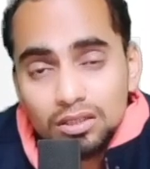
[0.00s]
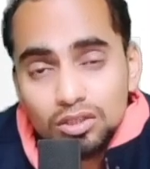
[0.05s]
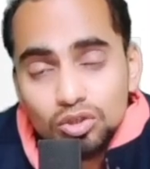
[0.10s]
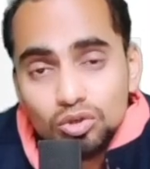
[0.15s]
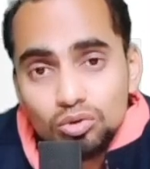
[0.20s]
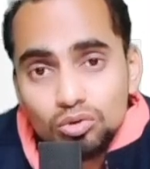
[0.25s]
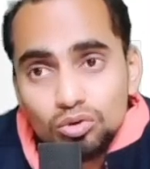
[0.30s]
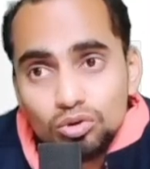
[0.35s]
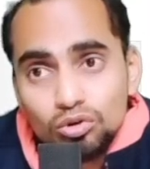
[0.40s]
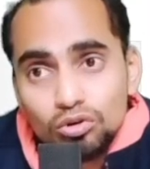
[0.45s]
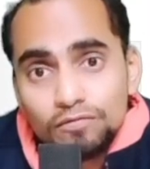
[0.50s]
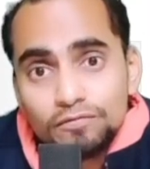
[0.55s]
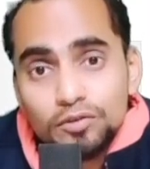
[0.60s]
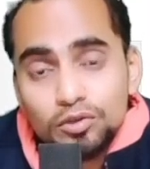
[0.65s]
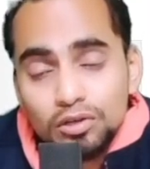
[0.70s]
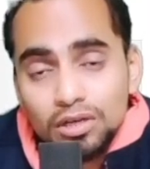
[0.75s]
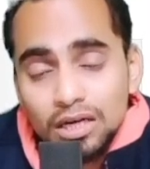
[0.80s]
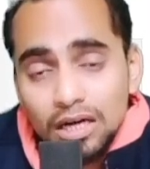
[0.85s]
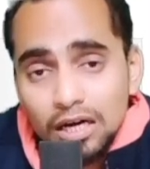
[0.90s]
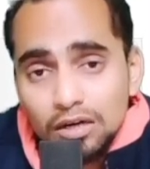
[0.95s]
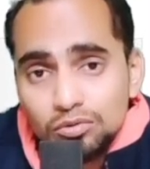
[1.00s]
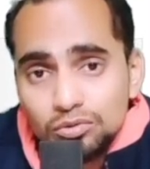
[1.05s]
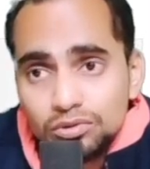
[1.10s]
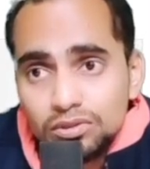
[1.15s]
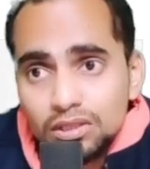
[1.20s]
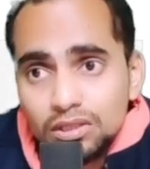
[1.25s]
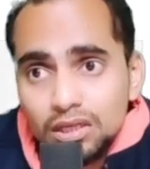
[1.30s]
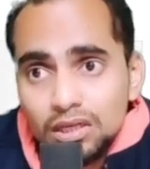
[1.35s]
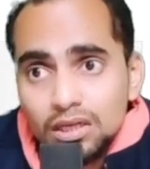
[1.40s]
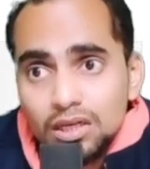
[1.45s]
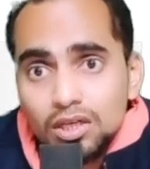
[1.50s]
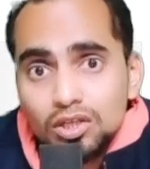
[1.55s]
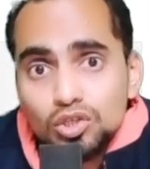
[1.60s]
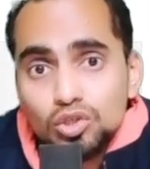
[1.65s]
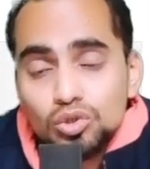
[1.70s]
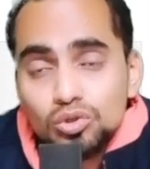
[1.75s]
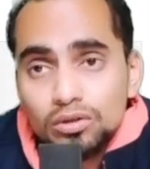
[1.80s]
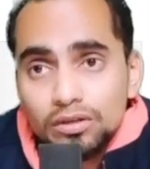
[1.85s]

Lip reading: door of your house. You,